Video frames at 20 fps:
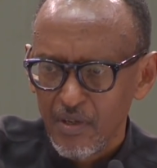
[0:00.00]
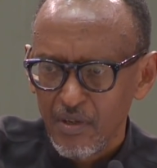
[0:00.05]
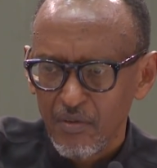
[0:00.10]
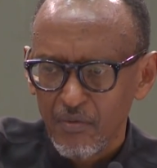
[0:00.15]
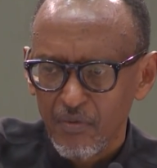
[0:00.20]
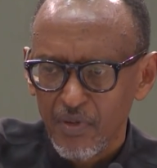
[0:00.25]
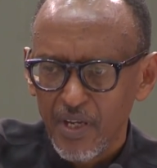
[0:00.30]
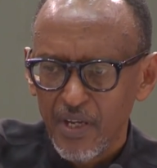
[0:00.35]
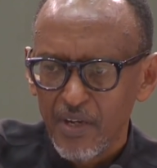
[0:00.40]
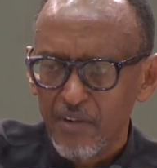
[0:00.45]

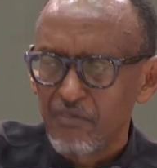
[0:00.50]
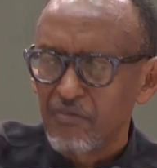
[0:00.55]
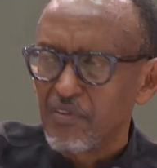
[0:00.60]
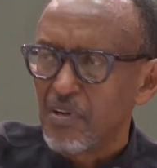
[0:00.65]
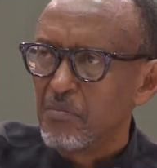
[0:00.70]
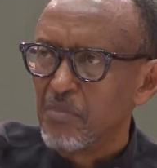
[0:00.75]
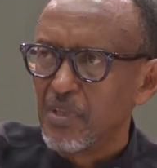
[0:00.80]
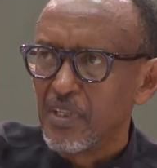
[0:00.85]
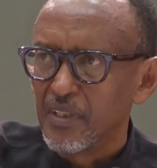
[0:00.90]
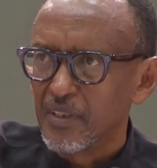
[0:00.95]
we are a
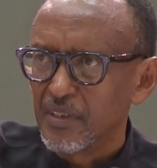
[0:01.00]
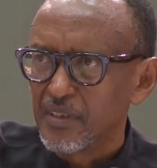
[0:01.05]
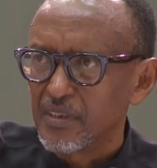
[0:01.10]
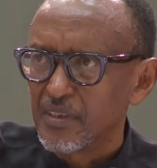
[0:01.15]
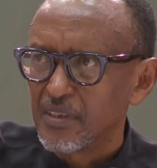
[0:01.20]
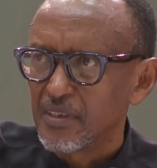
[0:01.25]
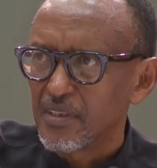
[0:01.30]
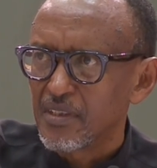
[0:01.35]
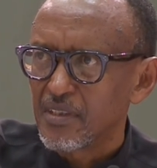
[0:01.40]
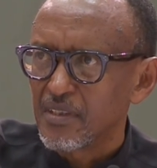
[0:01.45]
family.
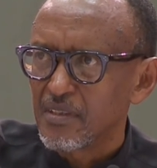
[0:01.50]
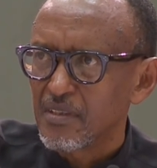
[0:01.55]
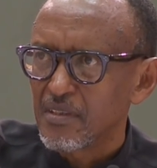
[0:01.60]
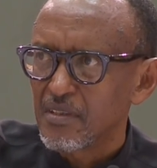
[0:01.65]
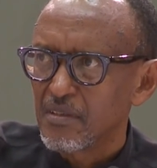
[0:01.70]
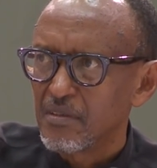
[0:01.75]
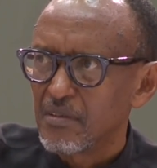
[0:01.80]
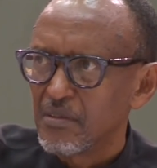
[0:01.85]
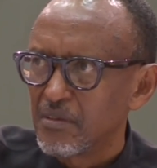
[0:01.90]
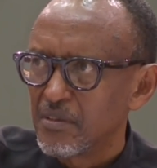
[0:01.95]
It's
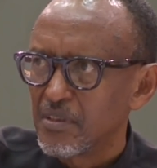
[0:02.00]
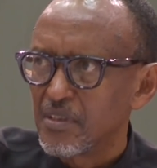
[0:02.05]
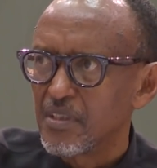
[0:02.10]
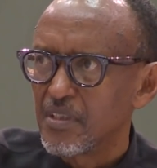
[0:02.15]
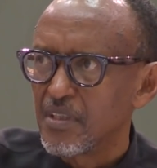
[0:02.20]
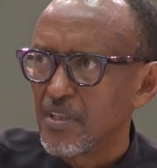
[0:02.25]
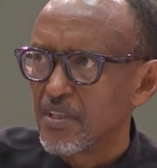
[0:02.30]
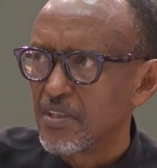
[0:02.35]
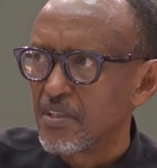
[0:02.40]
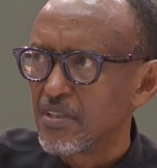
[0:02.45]
not
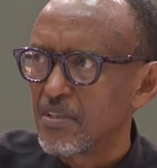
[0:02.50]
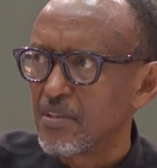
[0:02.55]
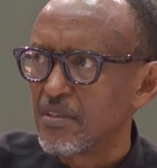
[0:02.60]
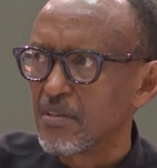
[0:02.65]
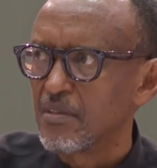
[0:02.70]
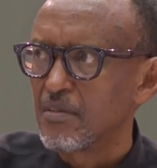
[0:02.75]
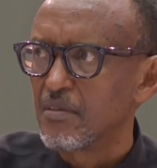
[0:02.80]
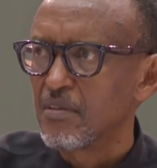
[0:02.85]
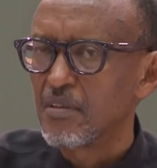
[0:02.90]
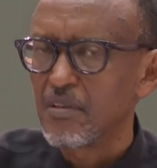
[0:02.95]
just
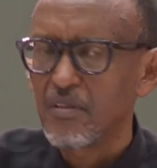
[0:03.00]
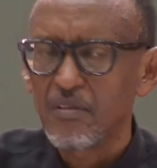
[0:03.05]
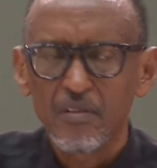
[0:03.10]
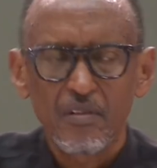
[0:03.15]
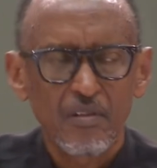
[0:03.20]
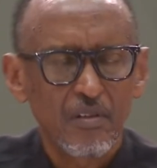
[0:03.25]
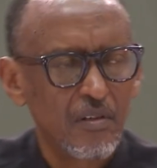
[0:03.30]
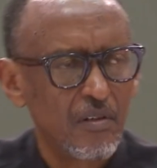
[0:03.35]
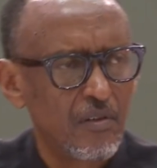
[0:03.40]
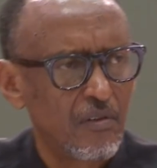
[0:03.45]
a
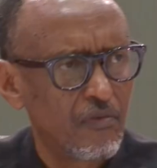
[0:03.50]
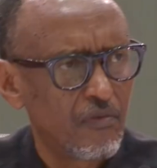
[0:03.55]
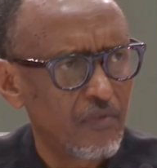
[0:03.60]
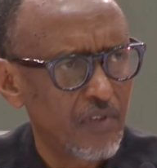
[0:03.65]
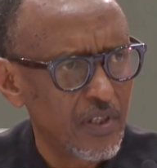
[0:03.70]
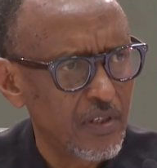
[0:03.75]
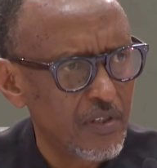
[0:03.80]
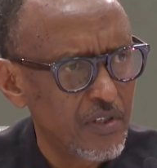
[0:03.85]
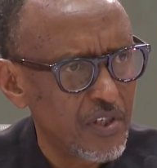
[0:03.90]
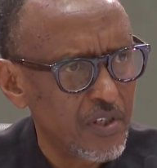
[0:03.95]

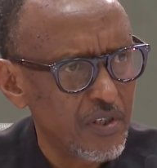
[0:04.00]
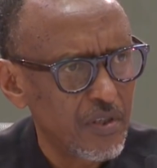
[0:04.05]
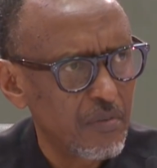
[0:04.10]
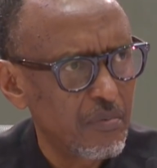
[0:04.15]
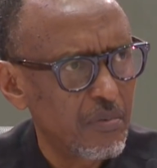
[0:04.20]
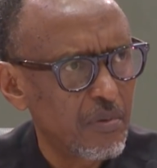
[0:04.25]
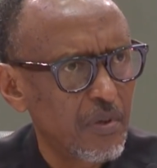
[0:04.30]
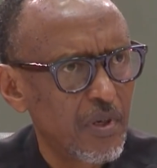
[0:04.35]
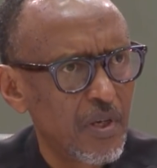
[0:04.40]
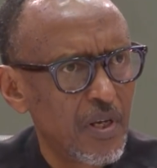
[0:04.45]

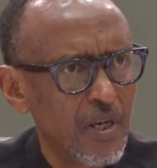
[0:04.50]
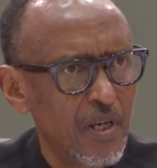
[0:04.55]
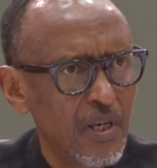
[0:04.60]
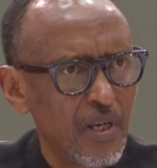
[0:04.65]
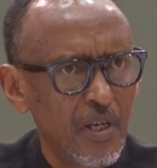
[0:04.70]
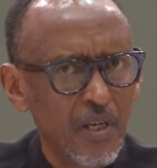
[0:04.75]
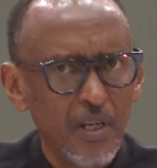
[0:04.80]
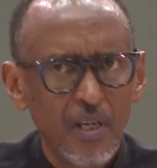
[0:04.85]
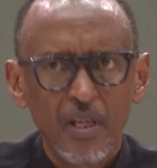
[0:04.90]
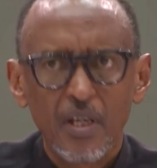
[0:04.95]
friendship.
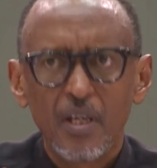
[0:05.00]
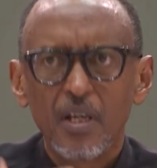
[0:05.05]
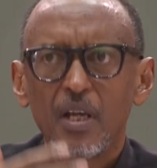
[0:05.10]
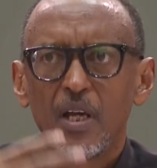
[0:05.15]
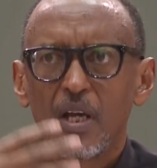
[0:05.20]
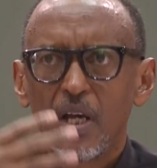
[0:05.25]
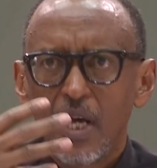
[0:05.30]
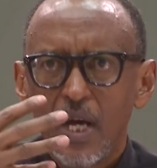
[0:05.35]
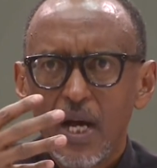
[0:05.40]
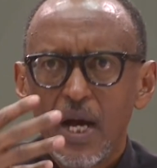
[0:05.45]

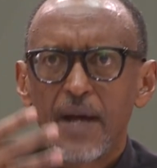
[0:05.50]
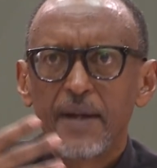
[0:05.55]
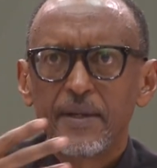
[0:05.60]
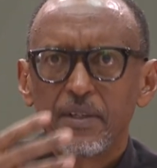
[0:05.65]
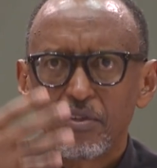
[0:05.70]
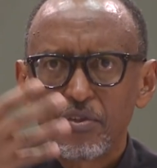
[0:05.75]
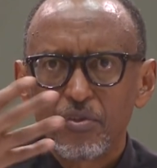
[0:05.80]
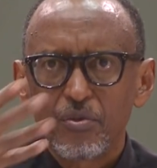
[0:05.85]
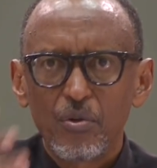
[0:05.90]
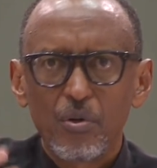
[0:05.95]

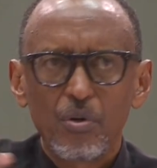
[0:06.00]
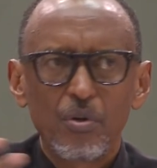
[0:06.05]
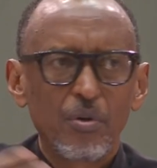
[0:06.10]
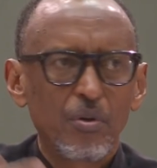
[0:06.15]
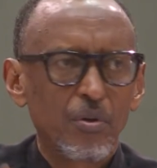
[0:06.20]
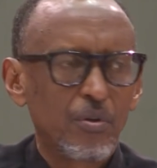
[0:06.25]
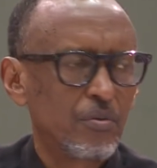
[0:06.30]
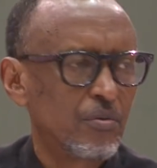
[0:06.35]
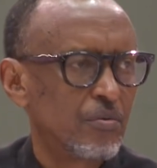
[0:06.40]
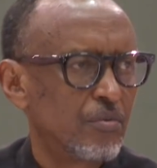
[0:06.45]
And
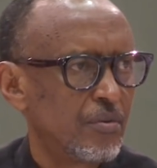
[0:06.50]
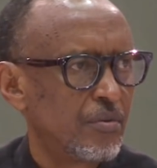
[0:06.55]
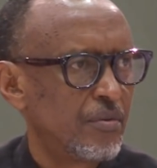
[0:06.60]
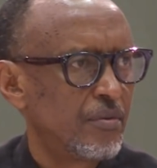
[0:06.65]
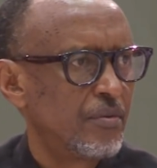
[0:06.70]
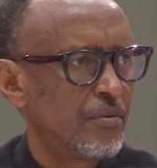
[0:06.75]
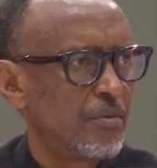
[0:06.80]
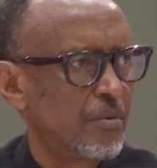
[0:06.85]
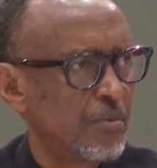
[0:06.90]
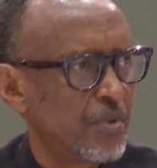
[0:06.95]
so
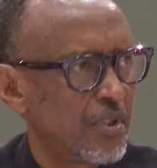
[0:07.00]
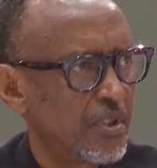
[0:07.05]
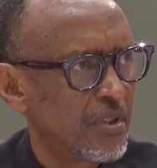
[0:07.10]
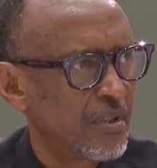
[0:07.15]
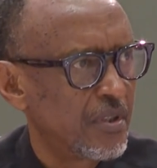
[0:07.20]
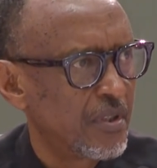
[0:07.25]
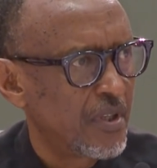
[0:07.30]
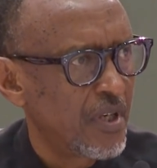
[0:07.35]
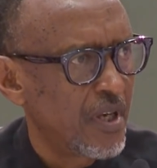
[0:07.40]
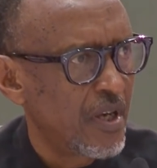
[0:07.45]
do
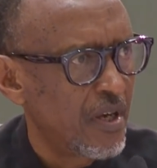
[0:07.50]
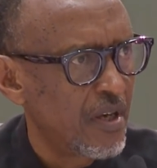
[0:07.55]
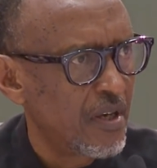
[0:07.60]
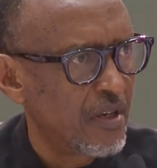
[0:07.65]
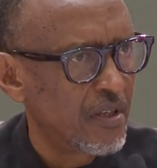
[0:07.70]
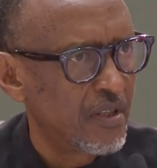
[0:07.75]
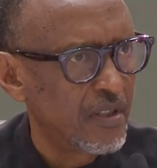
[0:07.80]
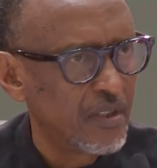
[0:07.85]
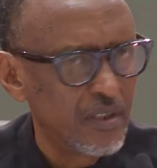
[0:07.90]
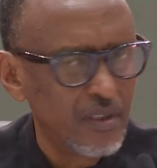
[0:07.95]
we
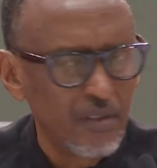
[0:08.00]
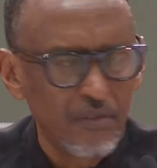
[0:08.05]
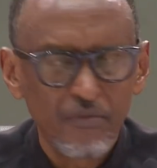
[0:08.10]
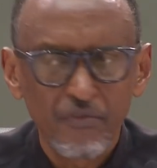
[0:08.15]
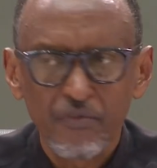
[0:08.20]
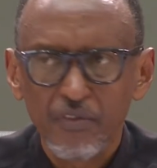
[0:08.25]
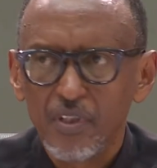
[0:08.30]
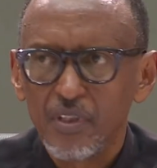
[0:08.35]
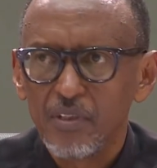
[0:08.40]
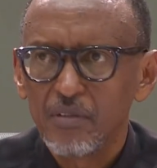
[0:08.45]

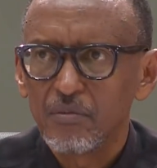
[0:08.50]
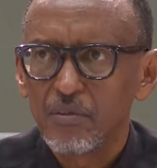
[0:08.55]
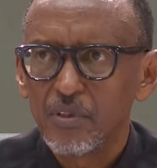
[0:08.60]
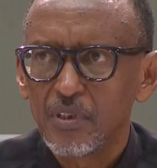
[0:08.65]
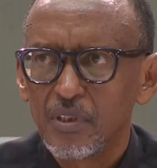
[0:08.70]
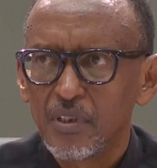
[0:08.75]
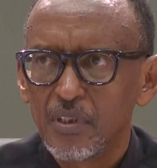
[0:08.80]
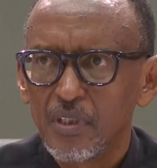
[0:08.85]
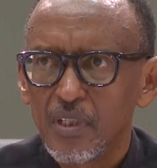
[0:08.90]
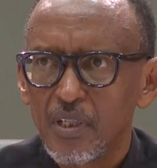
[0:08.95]
feel
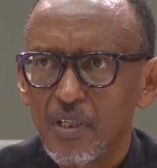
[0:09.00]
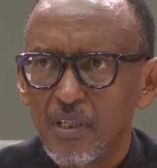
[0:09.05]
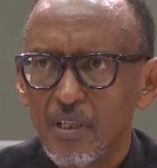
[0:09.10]
we